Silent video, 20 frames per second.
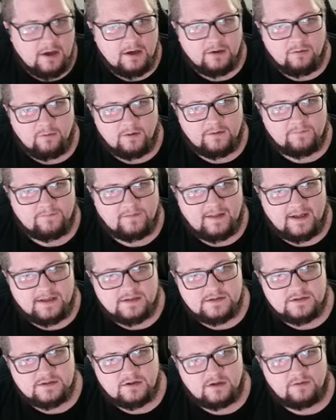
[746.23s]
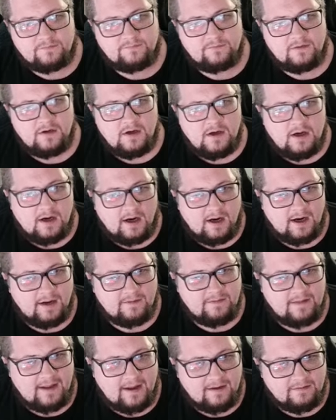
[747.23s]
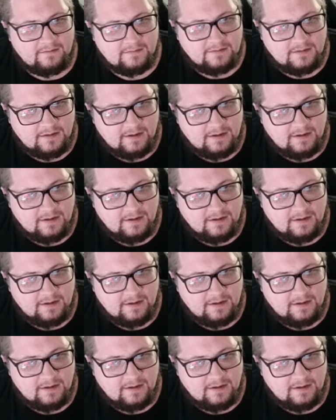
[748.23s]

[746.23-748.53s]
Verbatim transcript: going for that Surf on that,